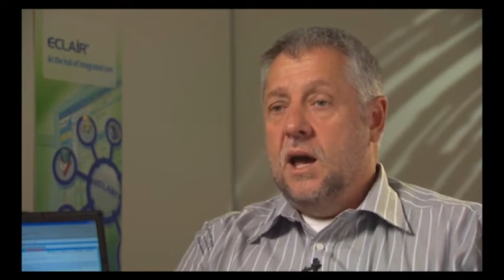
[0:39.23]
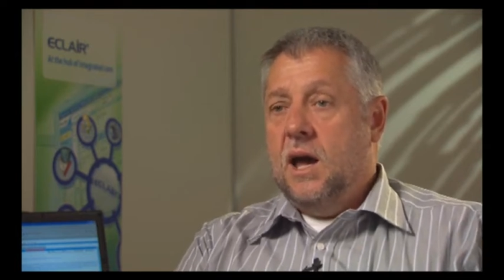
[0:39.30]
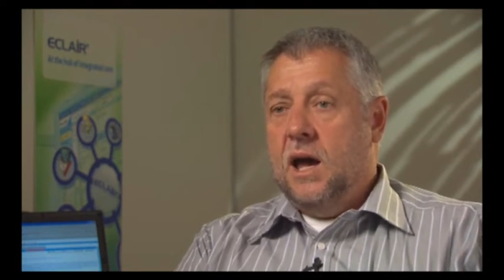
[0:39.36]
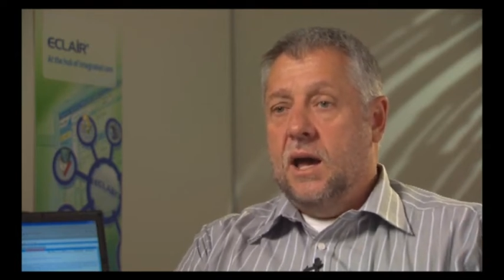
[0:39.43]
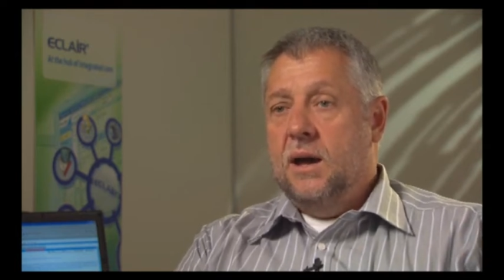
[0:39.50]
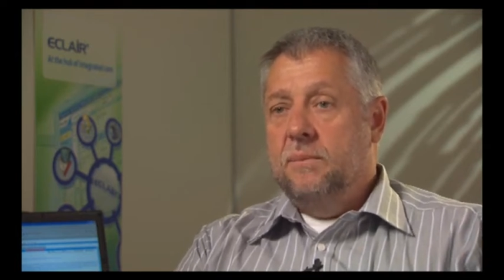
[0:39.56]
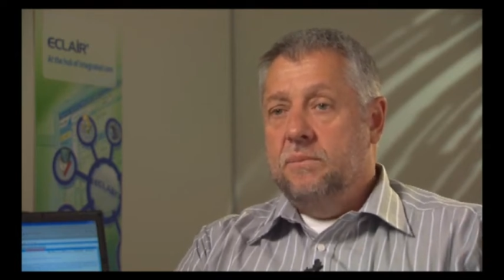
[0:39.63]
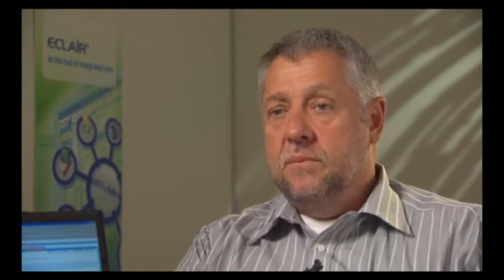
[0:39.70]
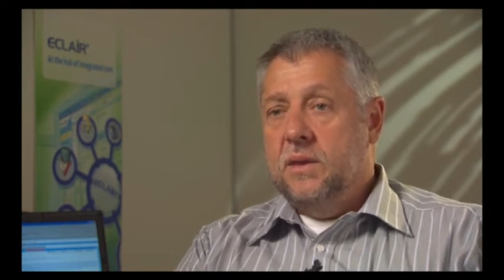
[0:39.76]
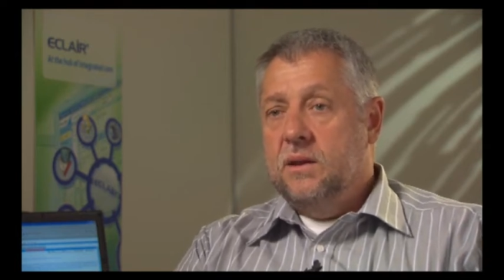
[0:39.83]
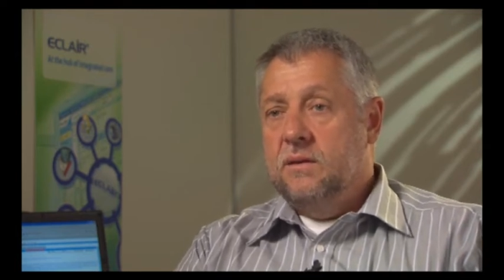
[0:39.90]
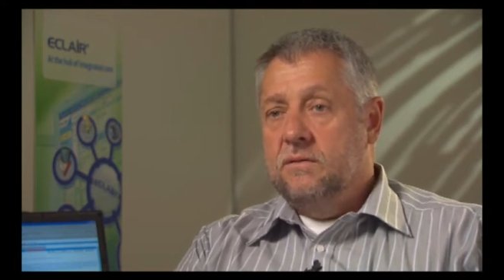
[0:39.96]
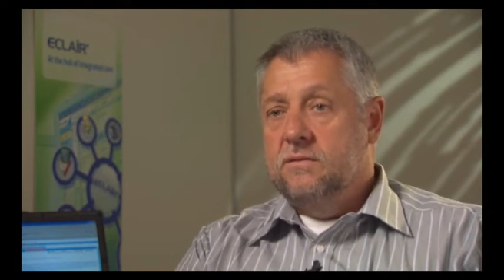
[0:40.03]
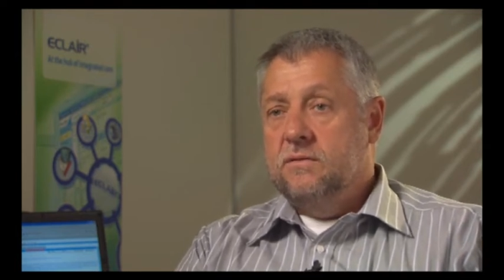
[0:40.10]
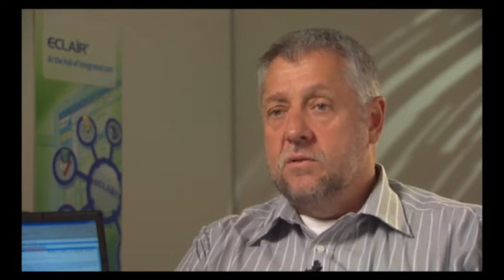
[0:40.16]

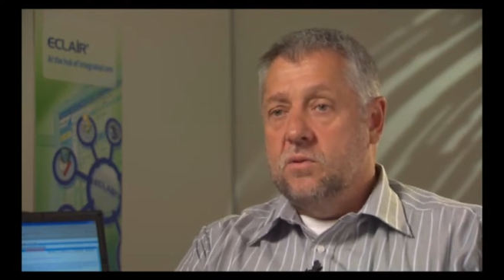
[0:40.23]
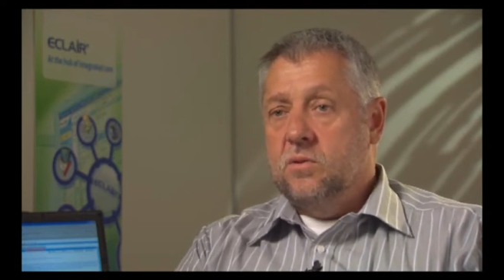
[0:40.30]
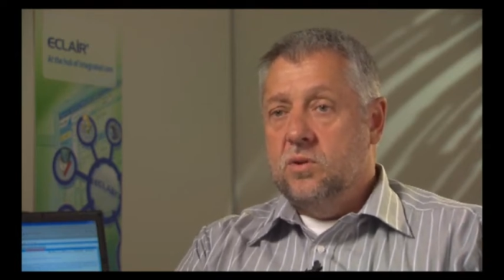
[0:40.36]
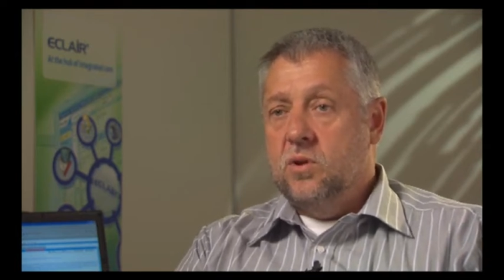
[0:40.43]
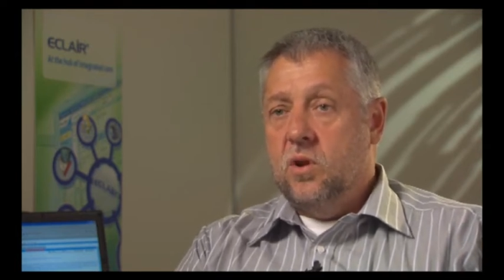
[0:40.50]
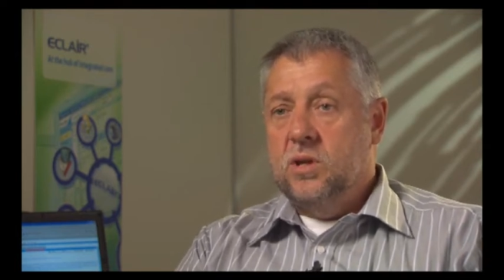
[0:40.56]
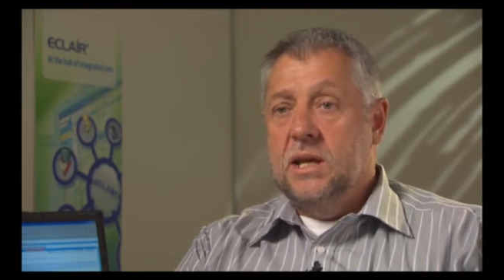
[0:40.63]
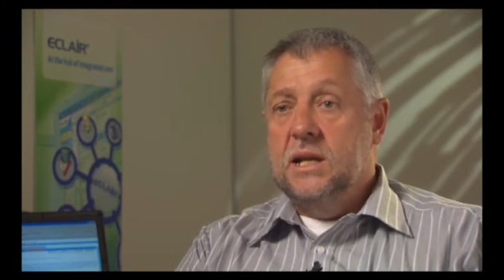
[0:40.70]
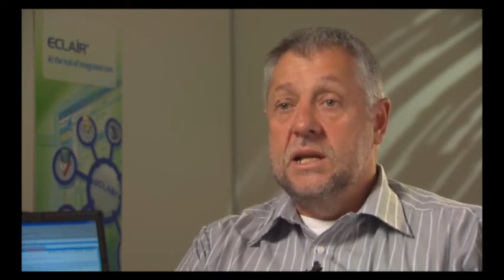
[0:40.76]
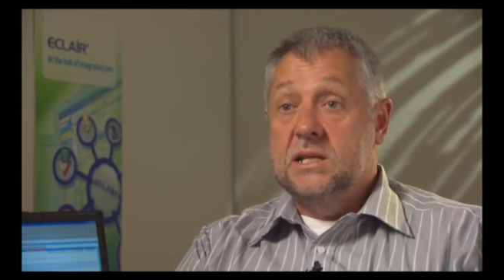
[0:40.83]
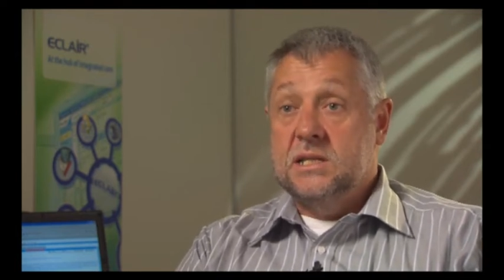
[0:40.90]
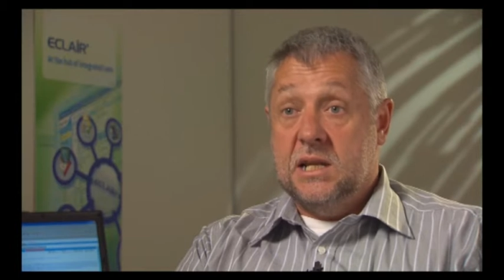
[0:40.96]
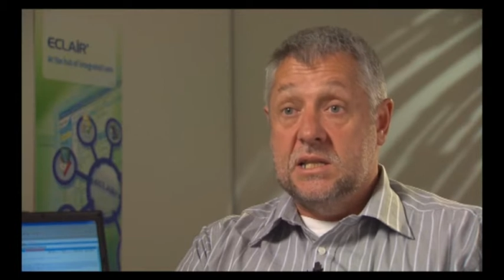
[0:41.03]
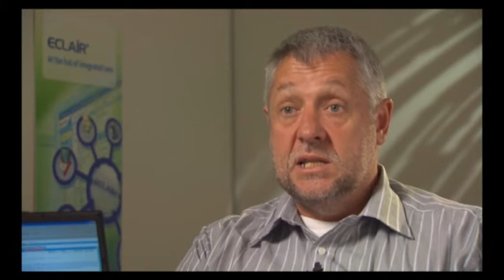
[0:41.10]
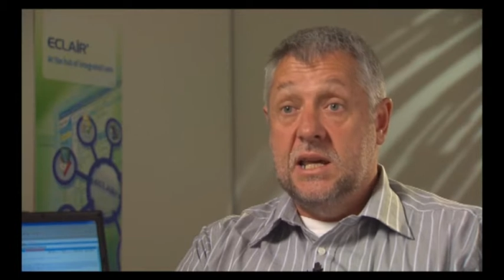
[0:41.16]
for nearly
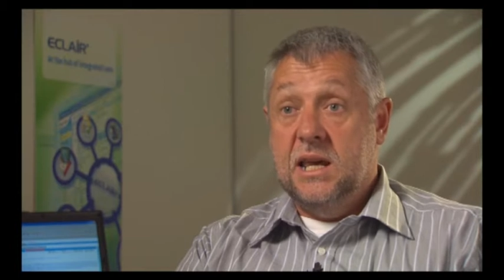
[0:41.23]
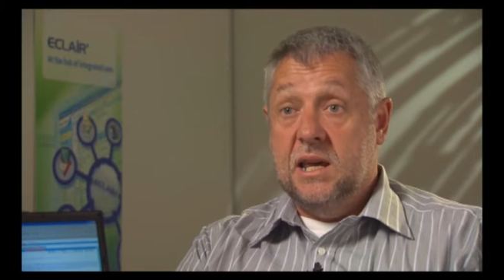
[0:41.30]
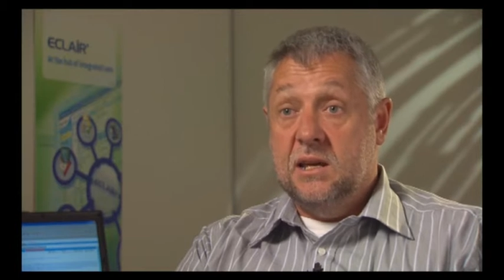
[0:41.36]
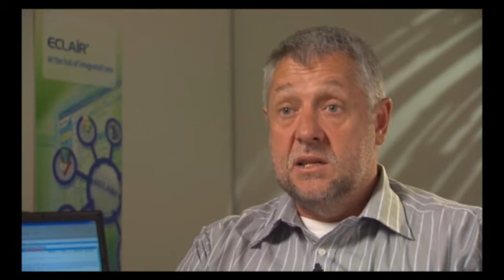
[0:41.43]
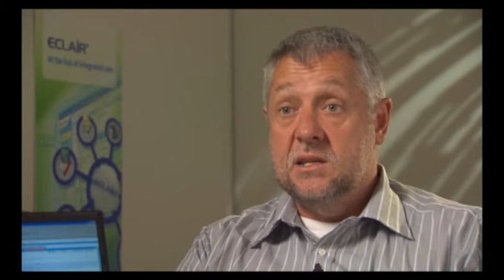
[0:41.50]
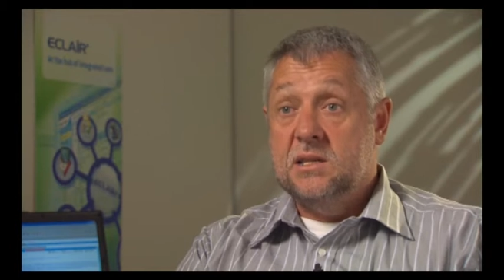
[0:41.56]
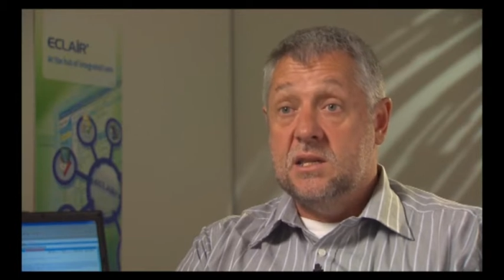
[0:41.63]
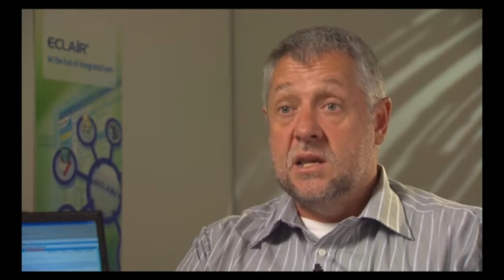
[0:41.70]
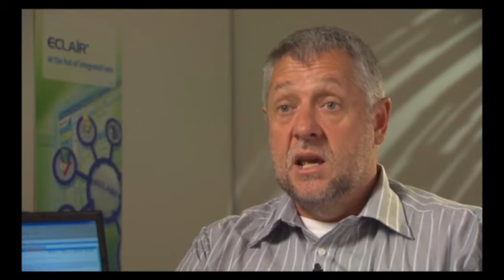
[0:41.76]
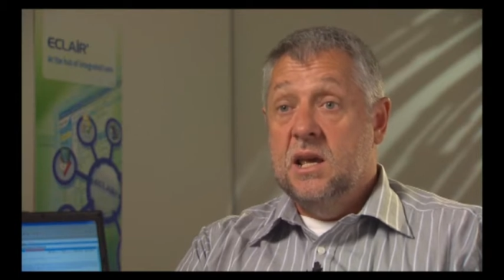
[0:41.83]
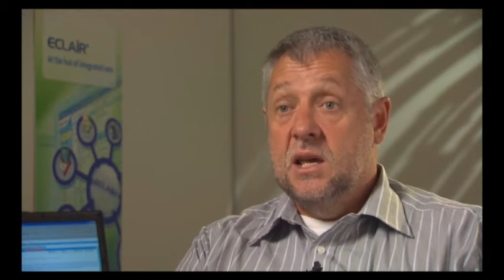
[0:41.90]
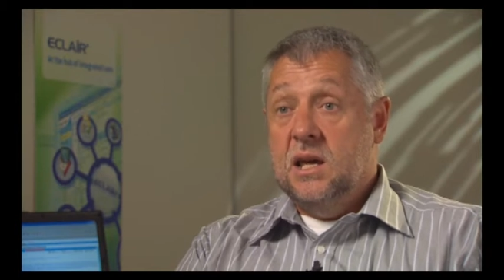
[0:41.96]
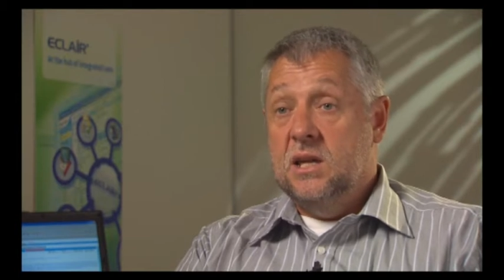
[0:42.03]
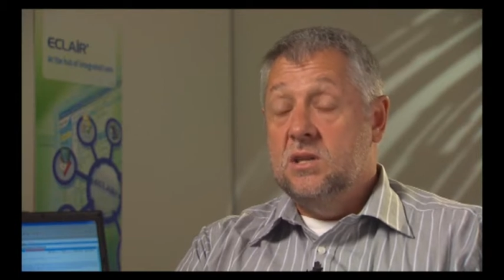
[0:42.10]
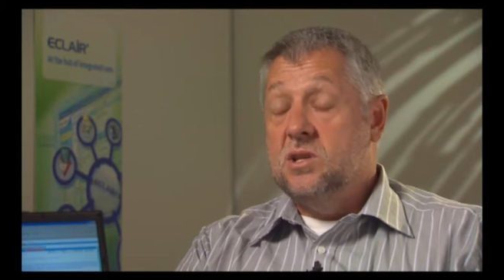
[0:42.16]
6 years
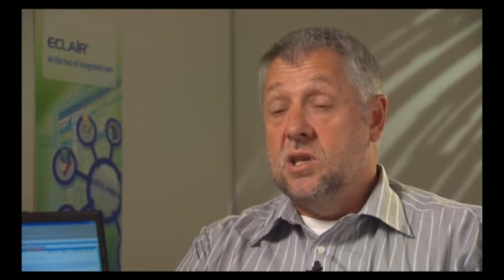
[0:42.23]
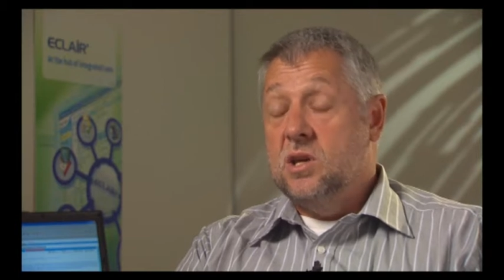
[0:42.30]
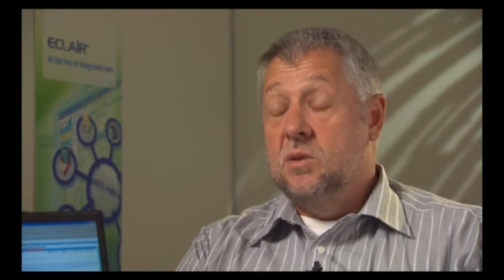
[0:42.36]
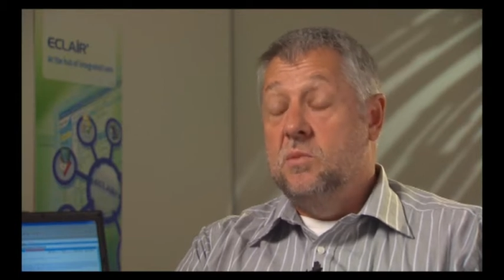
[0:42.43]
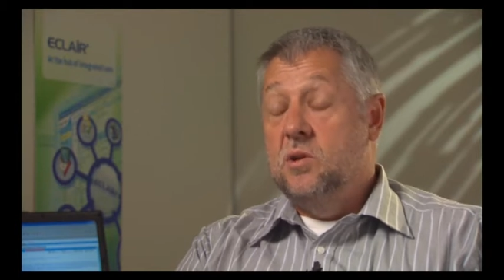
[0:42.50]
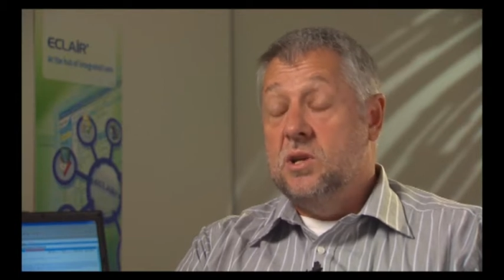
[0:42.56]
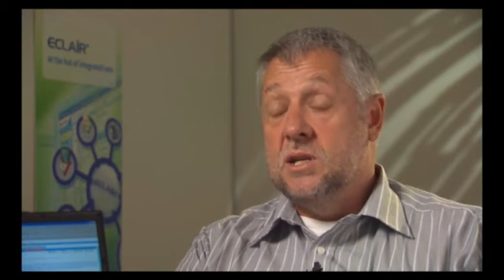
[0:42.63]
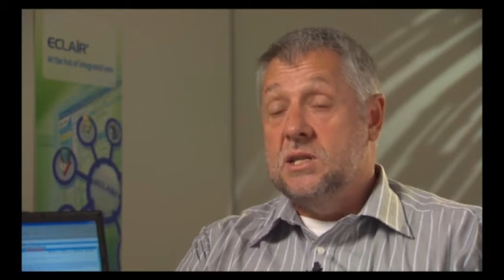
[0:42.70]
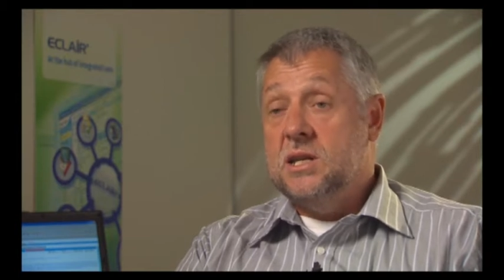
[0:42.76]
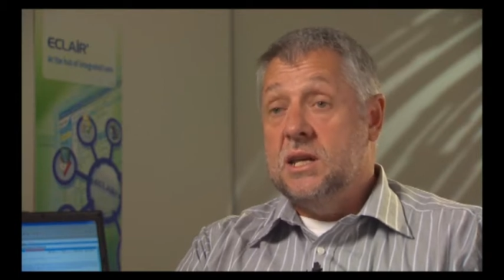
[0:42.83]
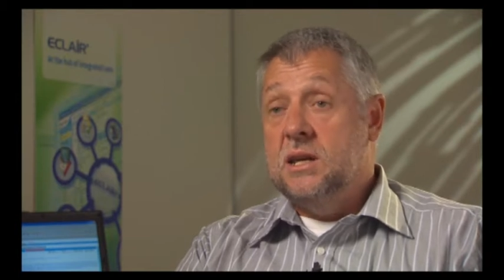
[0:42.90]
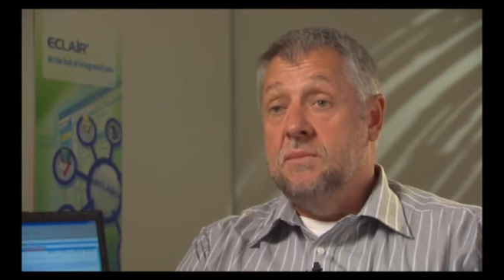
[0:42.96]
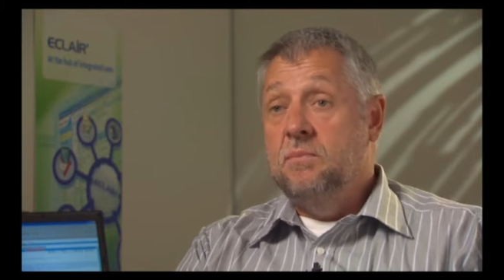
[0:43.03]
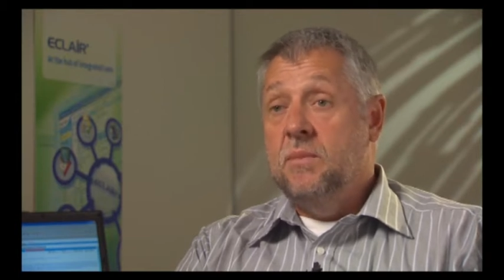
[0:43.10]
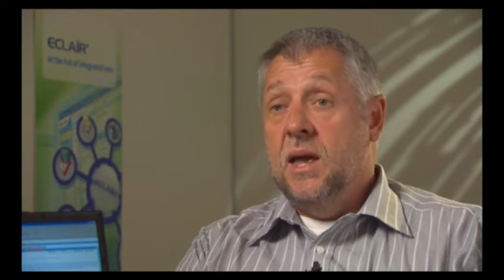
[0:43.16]
into the community,